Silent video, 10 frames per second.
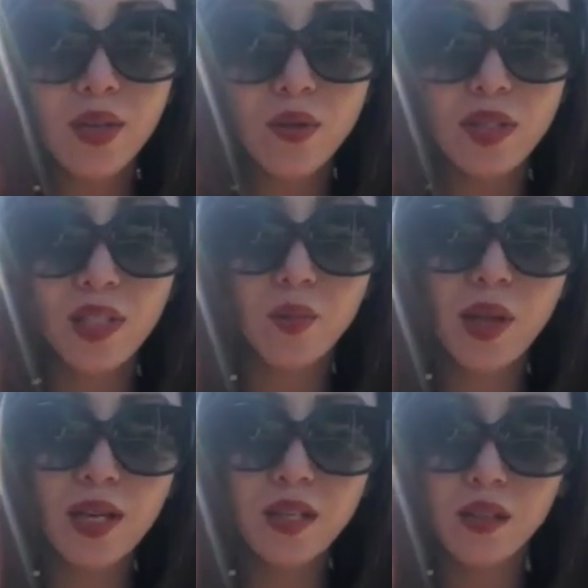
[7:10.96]
is
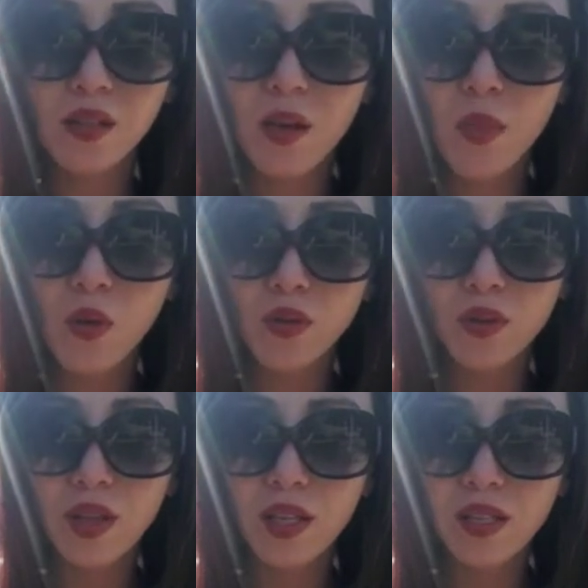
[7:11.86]
explain to the club owner
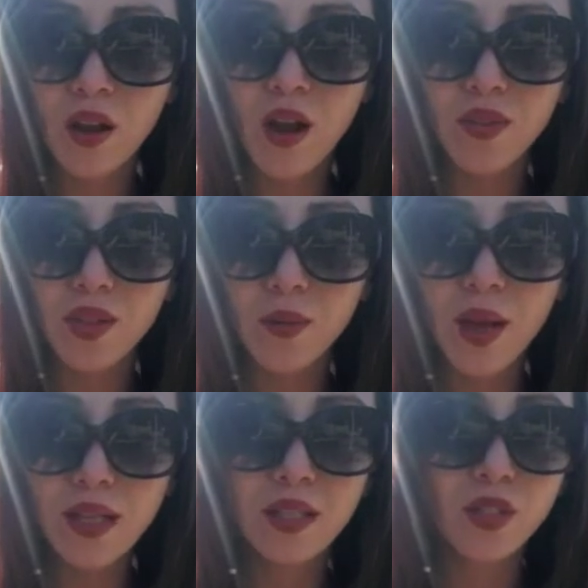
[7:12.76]
that it's not in their
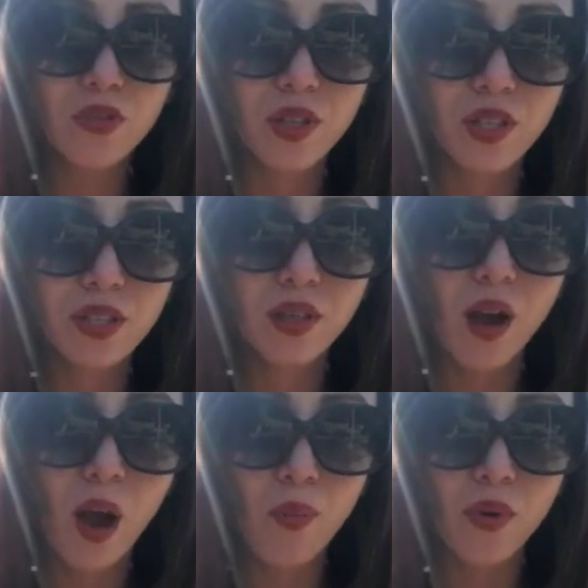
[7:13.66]
best interest to
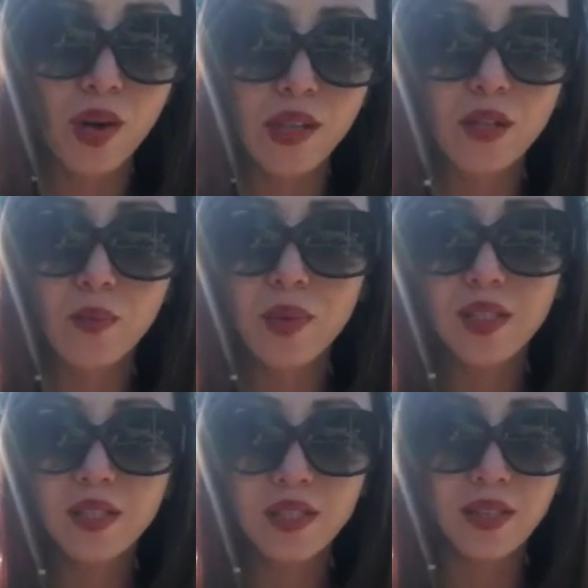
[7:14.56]
operate their
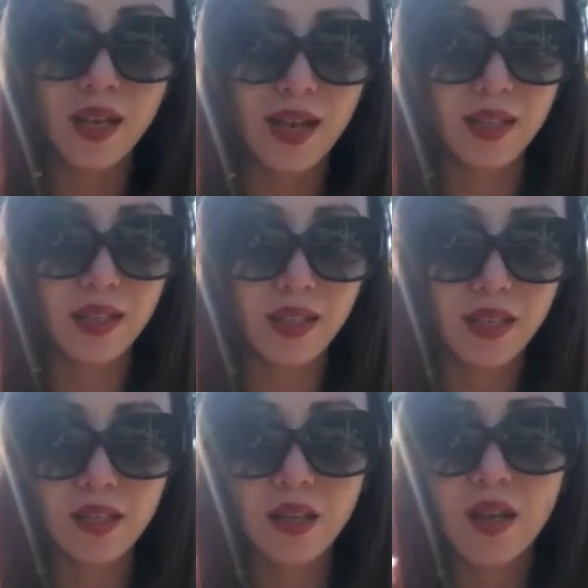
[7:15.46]
business like
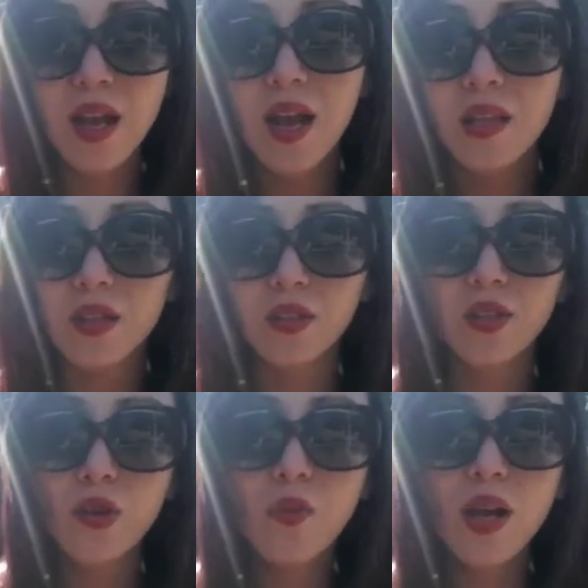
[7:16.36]
this. There's
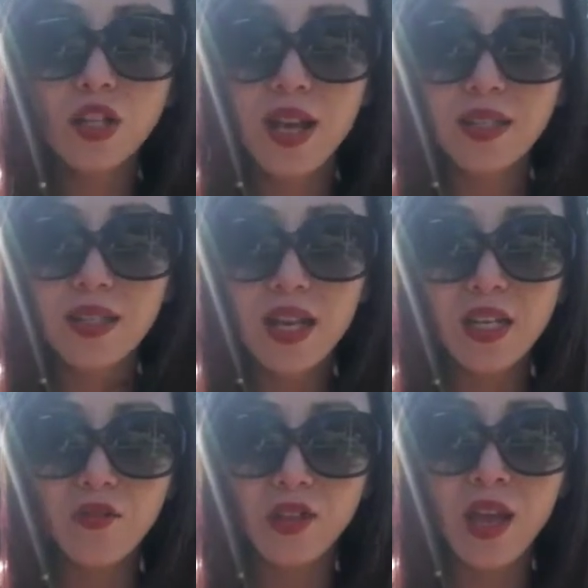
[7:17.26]
too much at
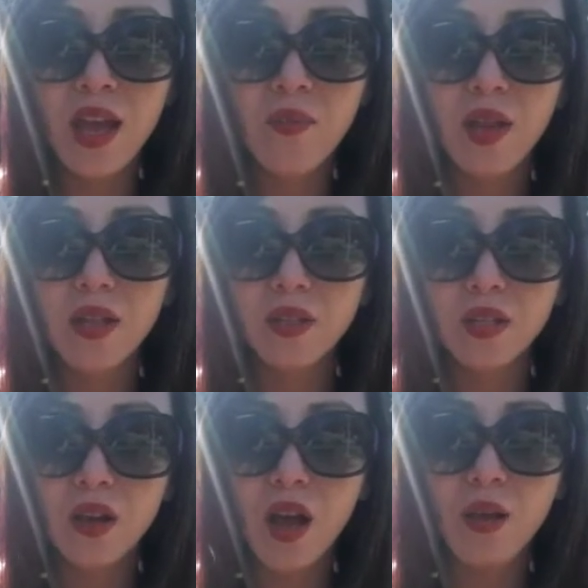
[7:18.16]
stake for them
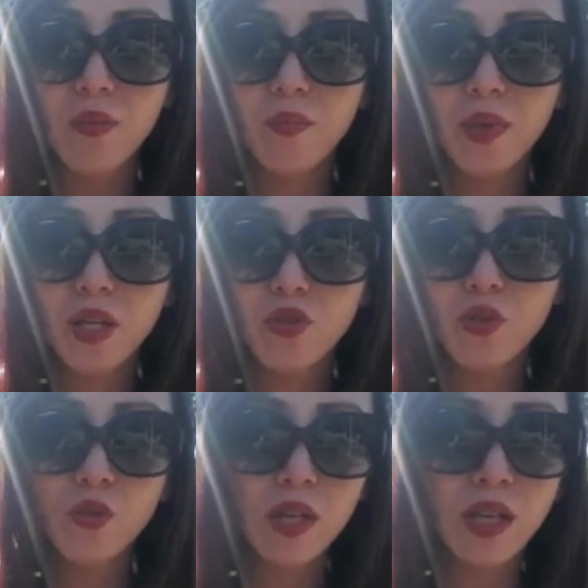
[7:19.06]
to not be
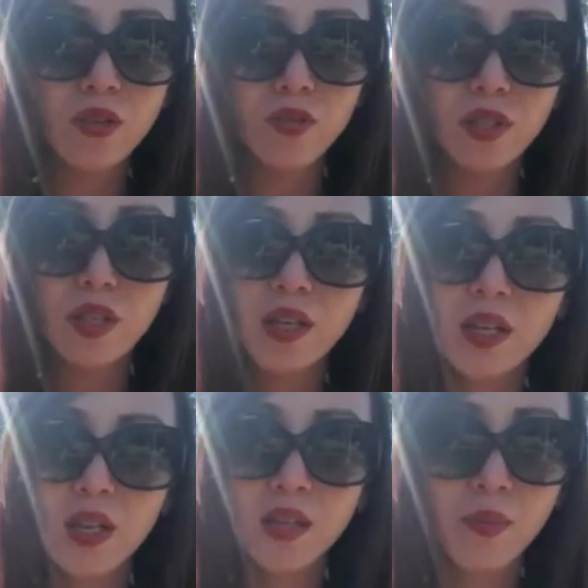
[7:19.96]
truly interested
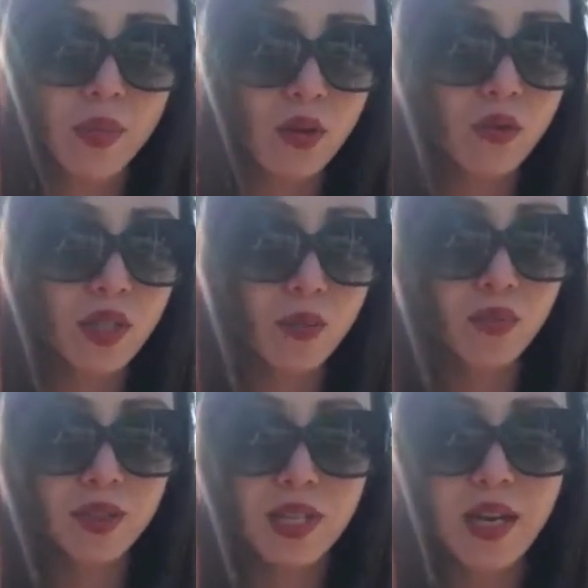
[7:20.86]
in the music
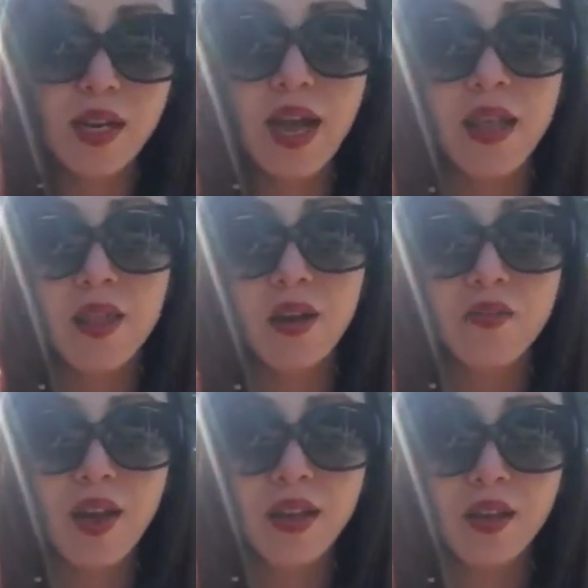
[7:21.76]
presented in their
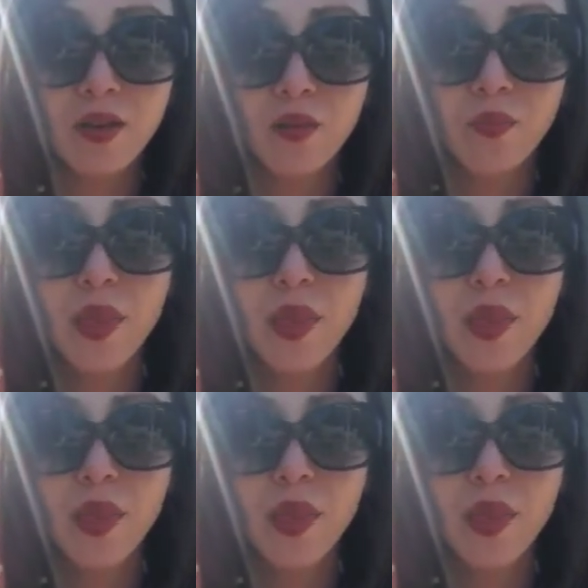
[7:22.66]
venue.